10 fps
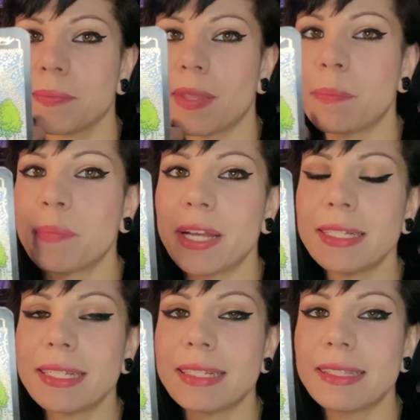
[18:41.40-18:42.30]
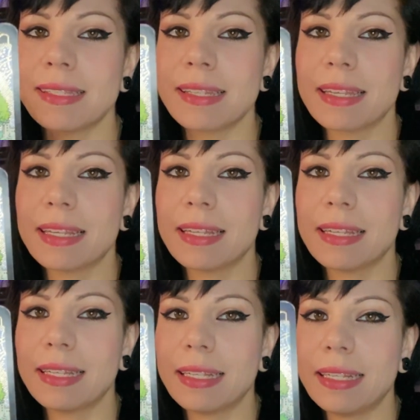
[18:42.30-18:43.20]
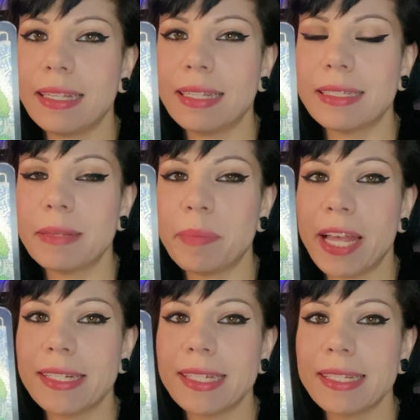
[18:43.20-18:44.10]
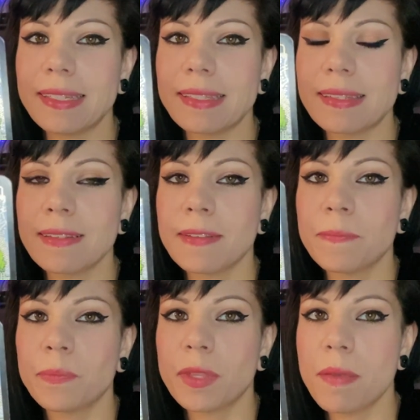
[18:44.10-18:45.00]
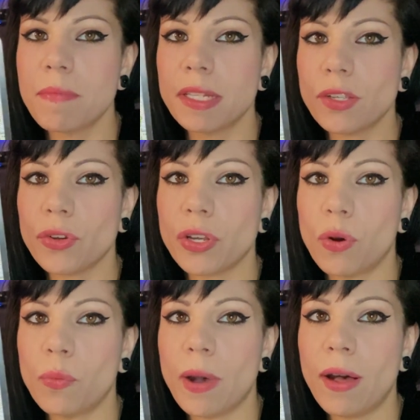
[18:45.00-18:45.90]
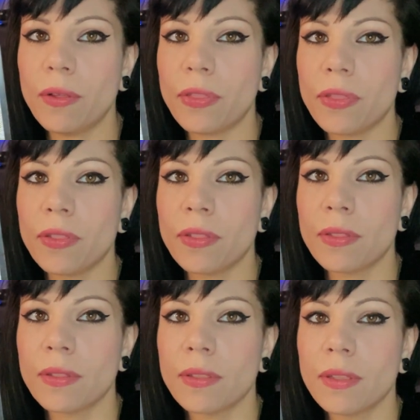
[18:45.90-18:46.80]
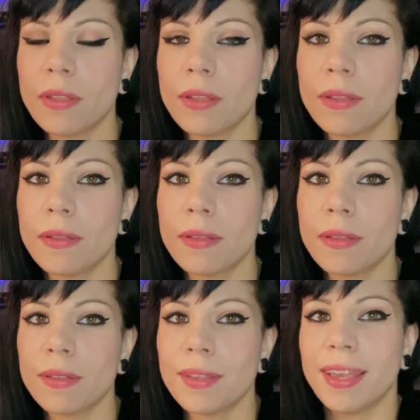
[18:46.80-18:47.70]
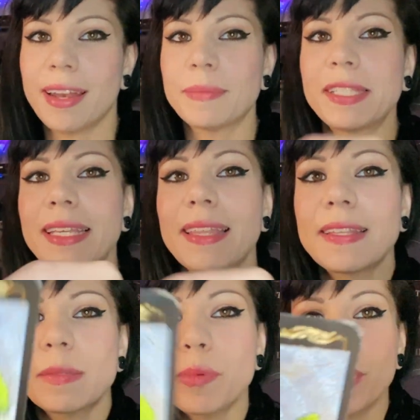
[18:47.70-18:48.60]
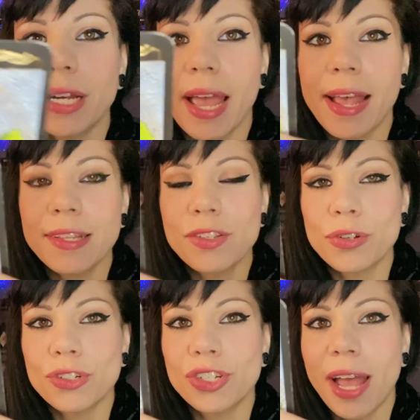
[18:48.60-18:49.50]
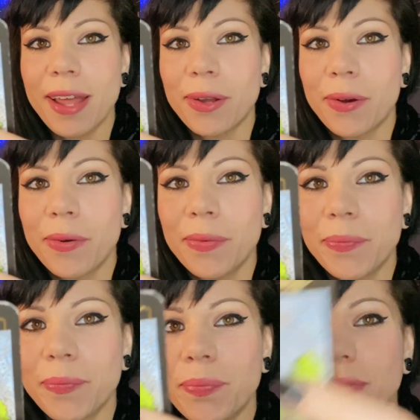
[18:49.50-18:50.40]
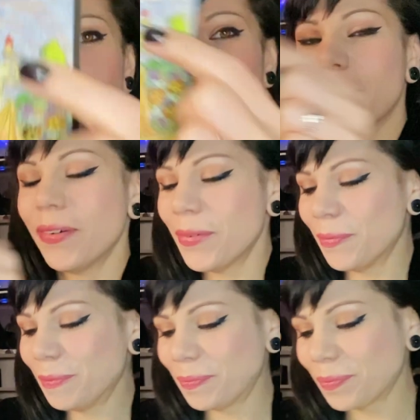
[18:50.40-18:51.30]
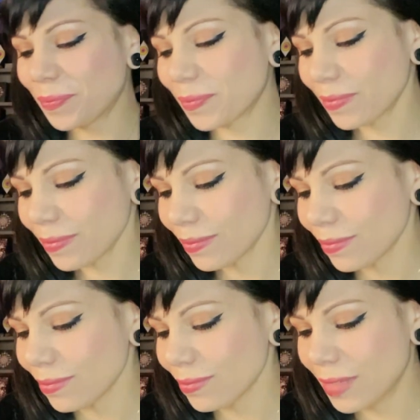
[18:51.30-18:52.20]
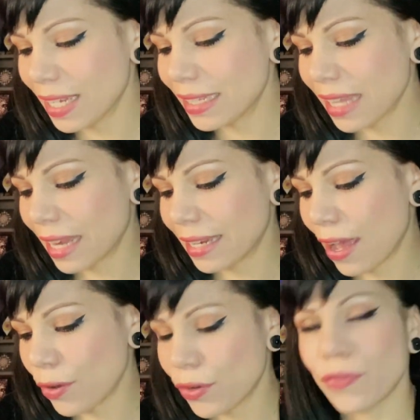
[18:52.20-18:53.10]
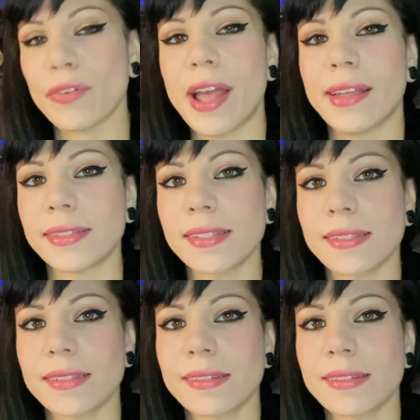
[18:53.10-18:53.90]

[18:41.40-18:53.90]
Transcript: Abundance, independence, material wealth. And I'm seeing this bird as your shadow, you know? It's like now you're friends.